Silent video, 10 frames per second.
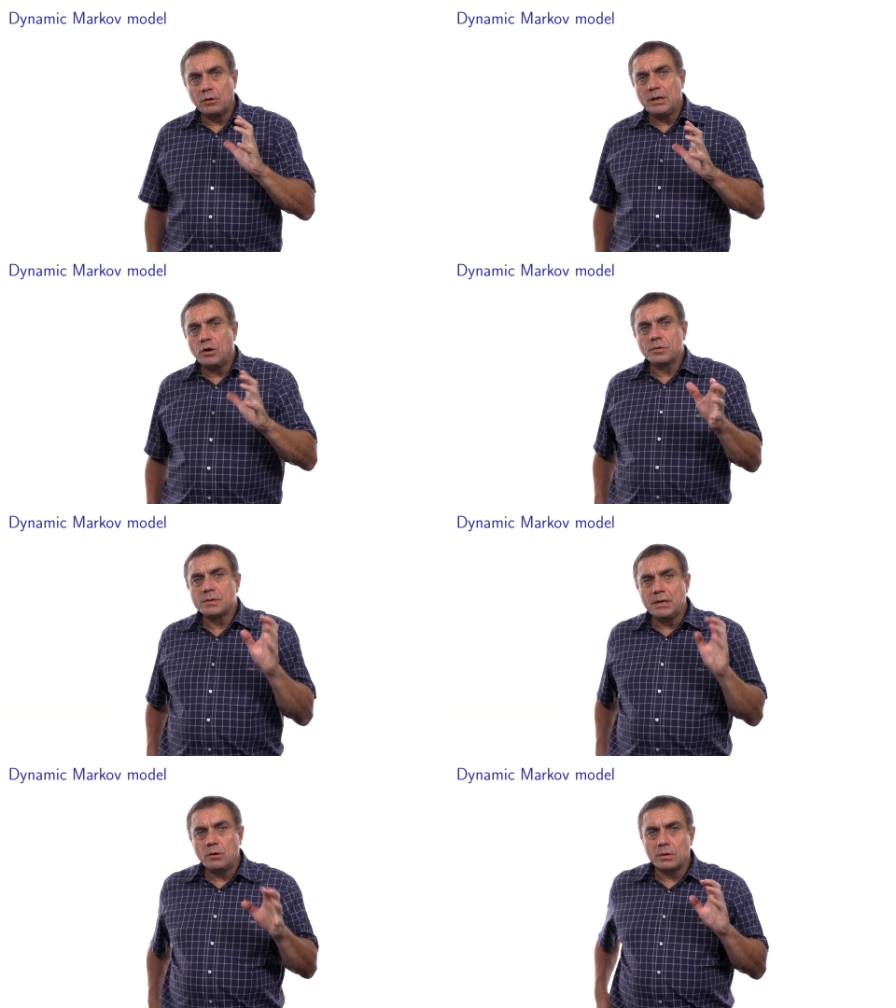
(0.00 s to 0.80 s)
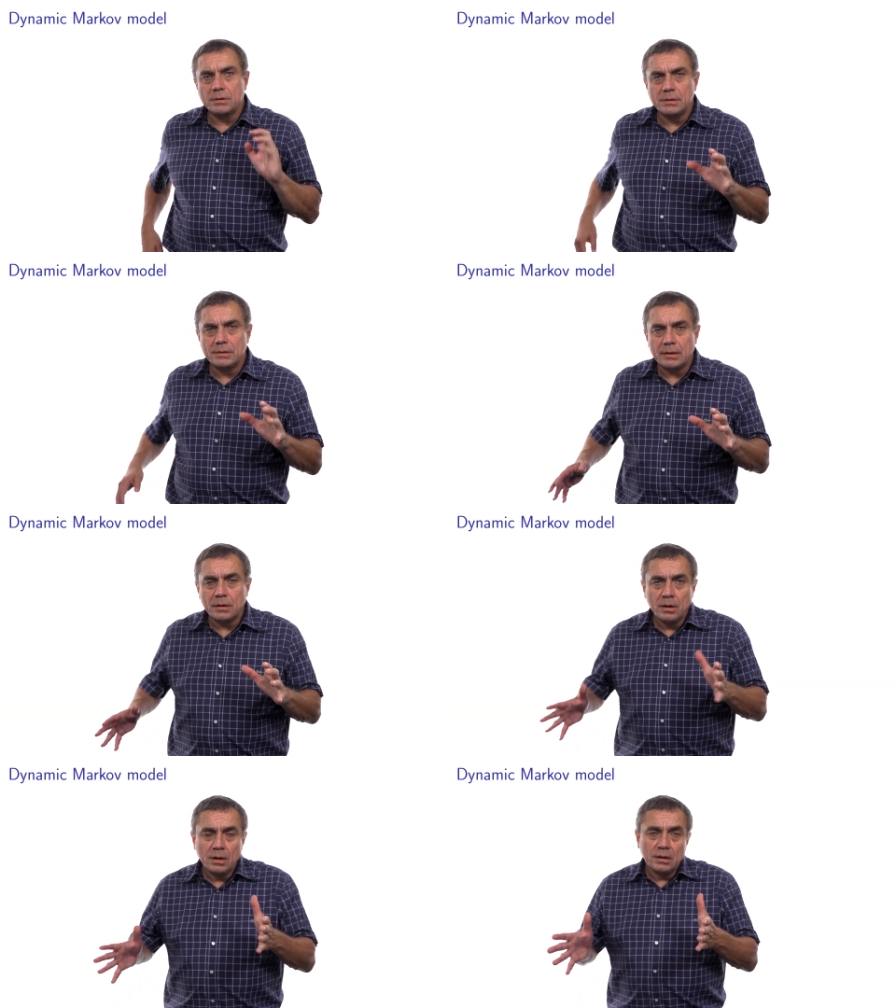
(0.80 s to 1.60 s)
only consequence is that
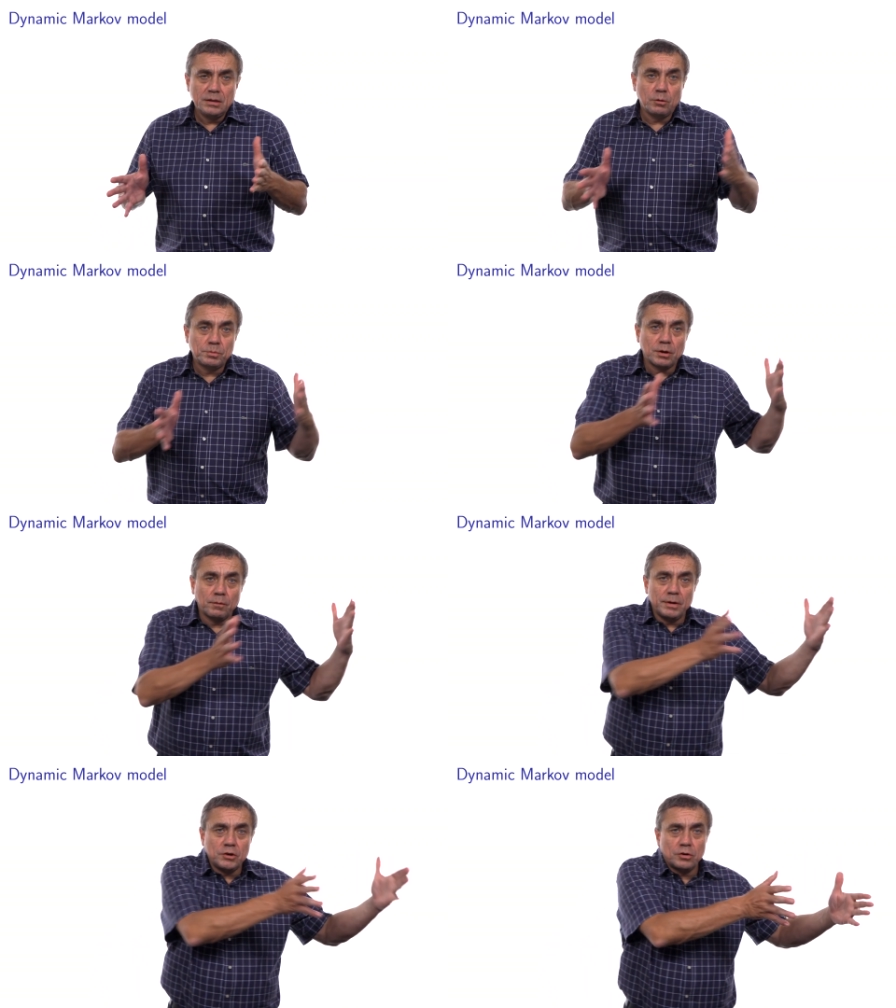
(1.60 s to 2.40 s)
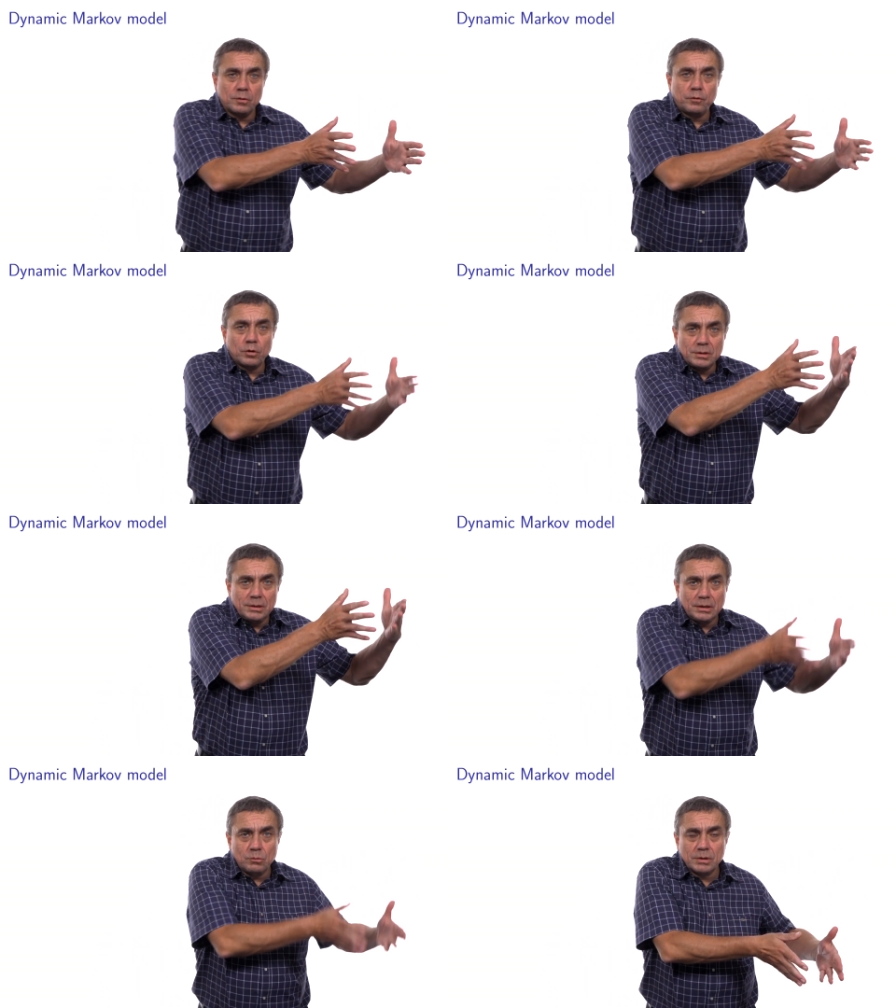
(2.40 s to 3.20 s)
the observation for
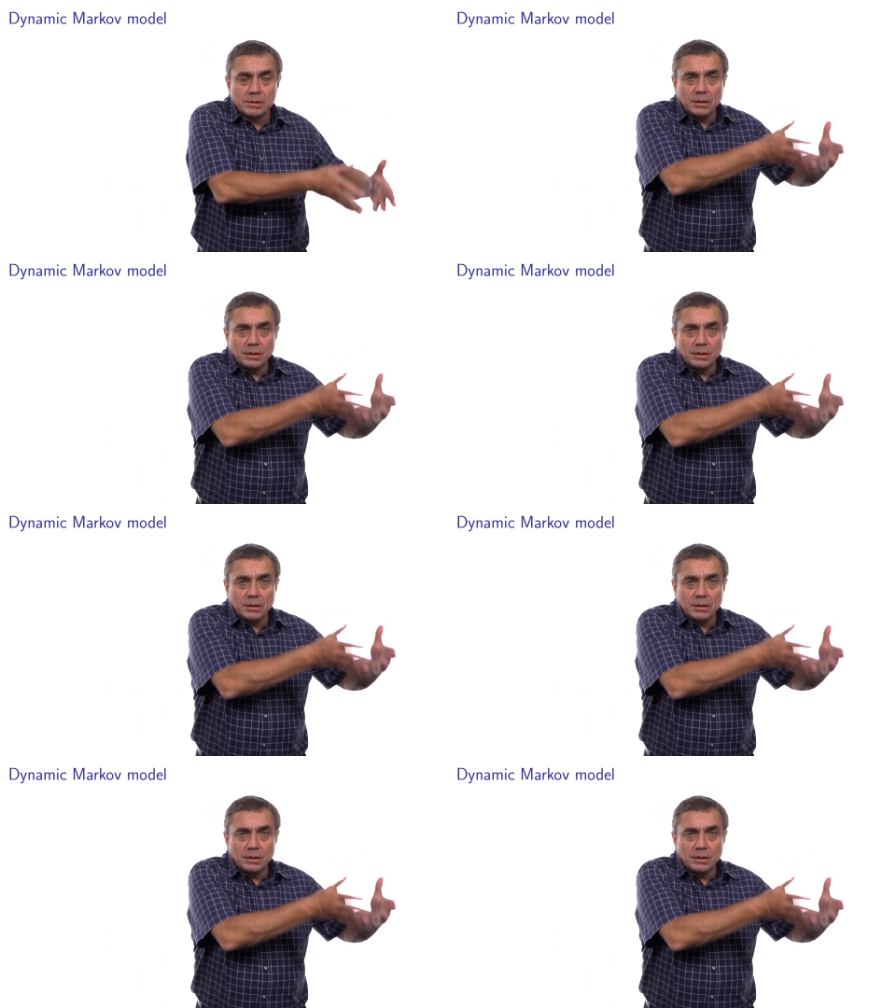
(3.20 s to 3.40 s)
t equals